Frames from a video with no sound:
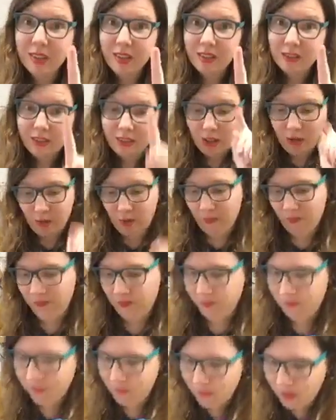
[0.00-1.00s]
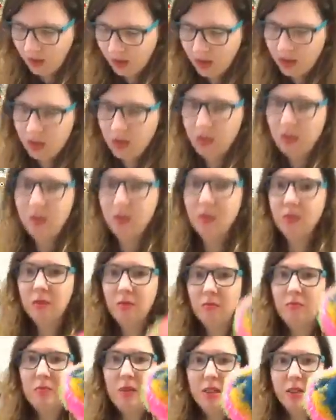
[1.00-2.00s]
So,
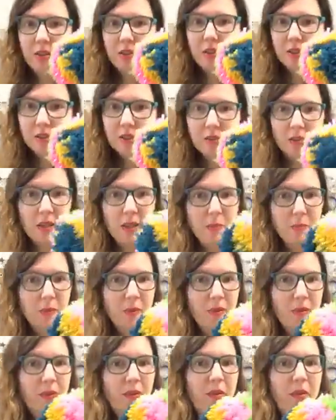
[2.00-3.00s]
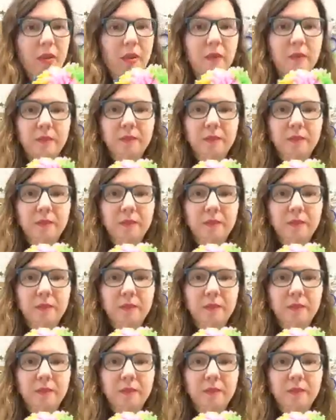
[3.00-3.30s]
back to the stripes.